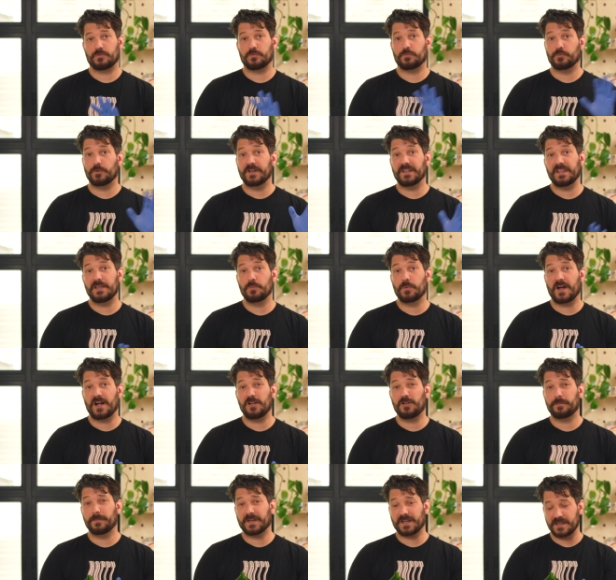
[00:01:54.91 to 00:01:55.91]
really
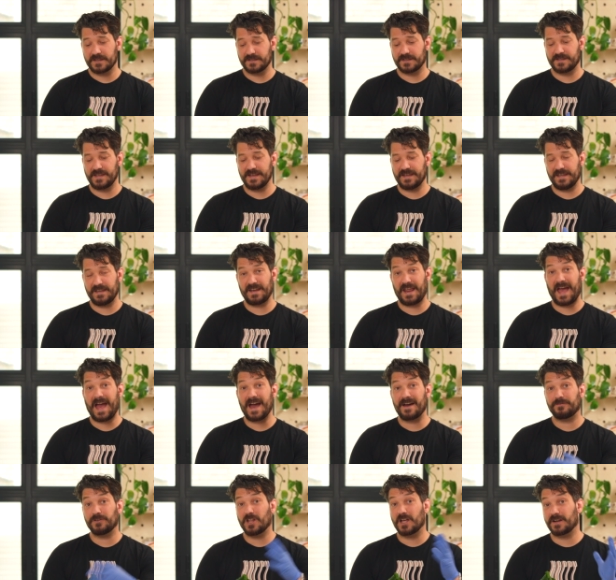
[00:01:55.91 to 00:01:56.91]
well because they can
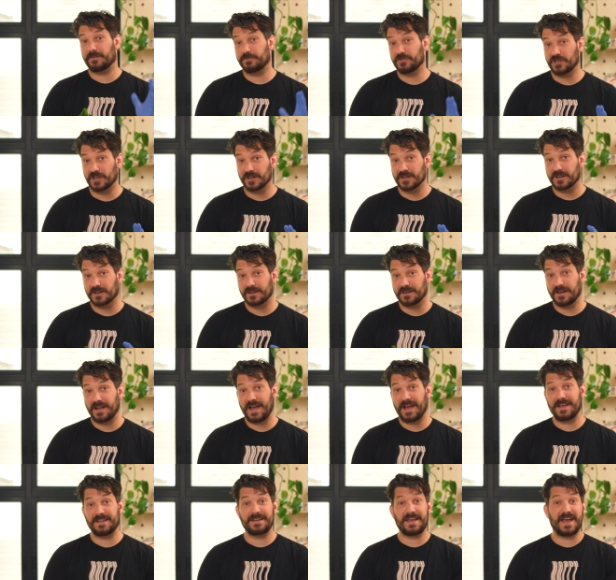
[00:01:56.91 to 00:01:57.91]
have a lot of dirt
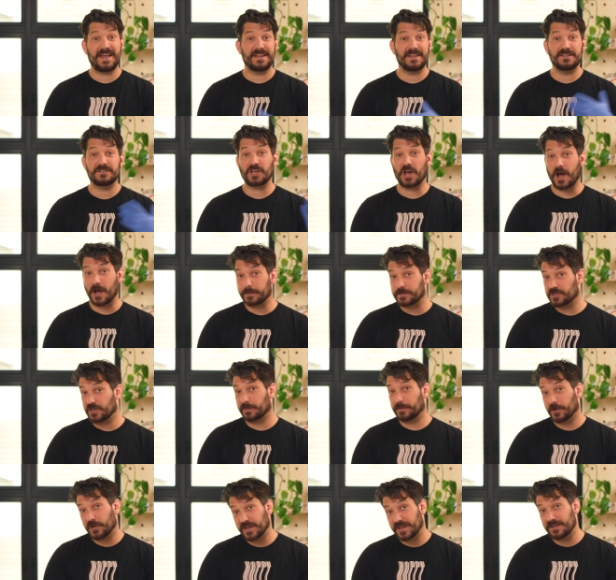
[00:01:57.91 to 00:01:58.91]
and any tops you're
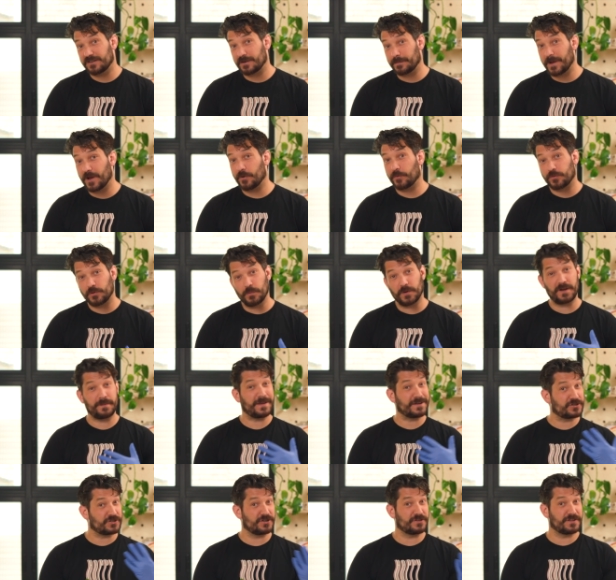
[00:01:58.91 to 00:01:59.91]
putting in your mouth, you wanna
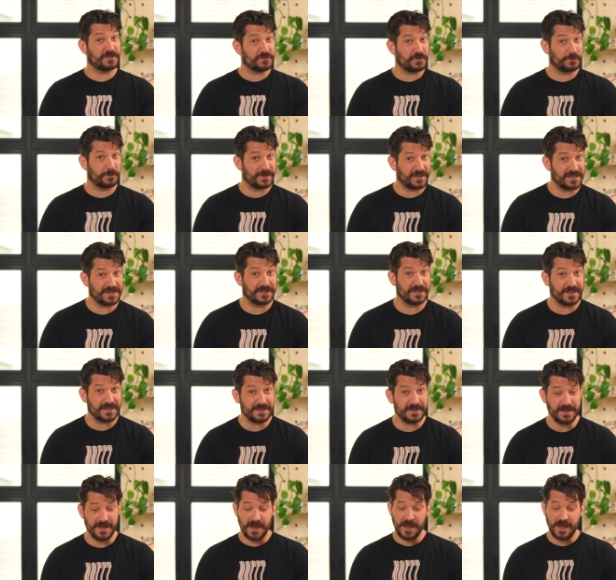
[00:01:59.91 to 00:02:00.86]
make sure that they're really clean.